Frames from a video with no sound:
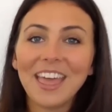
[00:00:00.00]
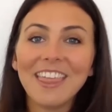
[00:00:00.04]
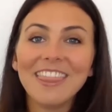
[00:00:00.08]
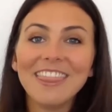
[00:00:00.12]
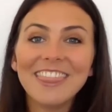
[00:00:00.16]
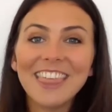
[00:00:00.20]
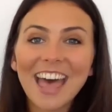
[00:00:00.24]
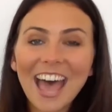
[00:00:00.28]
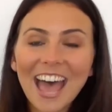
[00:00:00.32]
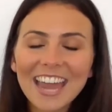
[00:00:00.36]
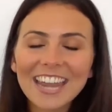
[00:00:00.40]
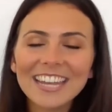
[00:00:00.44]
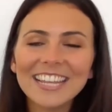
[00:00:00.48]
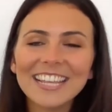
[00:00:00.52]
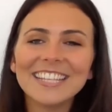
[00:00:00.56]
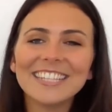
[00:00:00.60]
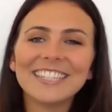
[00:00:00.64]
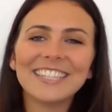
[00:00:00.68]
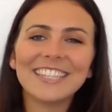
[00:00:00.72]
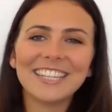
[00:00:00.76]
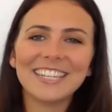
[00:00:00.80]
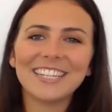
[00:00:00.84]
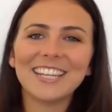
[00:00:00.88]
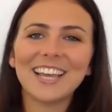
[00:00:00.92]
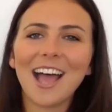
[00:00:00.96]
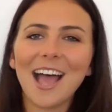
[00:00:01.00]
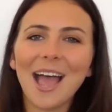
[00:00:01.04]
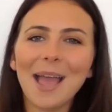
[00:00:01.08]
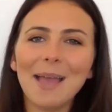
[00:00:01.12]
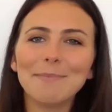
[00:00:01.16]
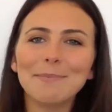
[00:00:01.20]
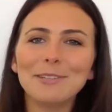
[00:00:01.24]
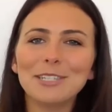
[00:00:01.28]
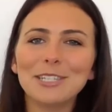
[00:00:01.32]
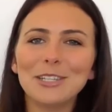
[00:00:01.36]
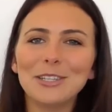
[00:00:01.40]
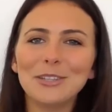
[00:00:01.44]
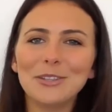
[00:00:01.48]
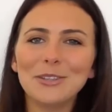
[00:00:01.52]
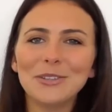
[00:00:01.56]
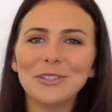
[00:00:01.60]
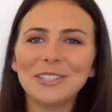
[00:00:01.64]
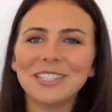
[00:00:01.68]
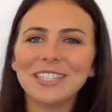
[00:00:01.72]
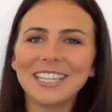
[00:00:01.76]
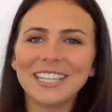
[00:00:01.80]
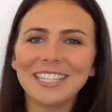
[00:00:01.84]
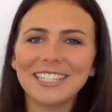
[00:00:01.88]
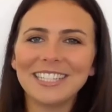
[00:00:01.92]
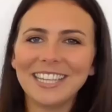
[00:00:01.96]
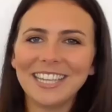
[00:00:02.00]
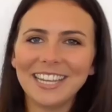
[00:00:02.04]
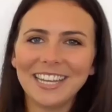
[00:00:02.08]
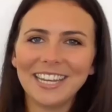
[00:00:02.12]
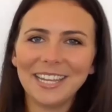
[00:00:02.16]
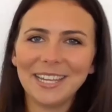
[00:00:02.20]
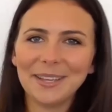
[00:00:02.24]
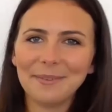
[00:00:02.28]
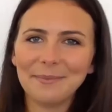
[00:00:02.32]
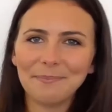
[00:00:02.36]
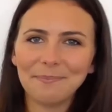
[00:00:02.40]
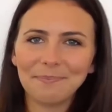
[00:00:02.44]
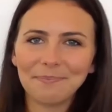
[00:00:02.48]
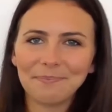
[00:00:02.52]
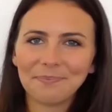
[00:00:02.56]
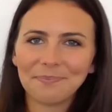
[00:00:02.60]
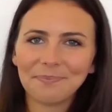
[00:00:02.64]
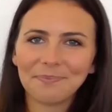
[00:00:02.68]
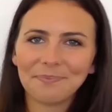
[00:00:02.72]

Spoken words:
That is the time to use this idiom.